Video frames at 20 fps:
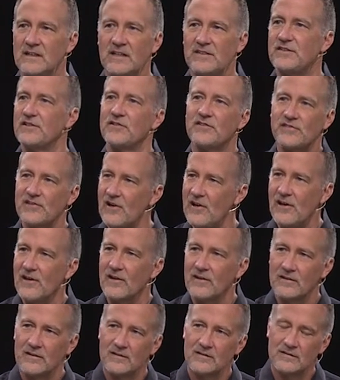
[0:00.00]
It's their
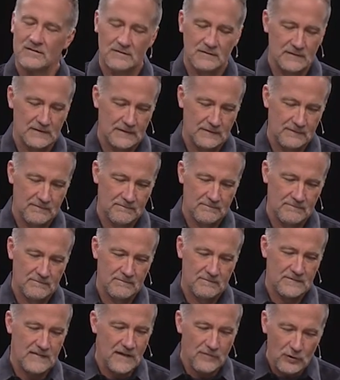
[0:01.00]
song,
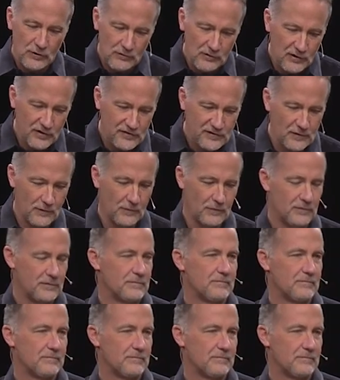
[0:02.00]
never grows old.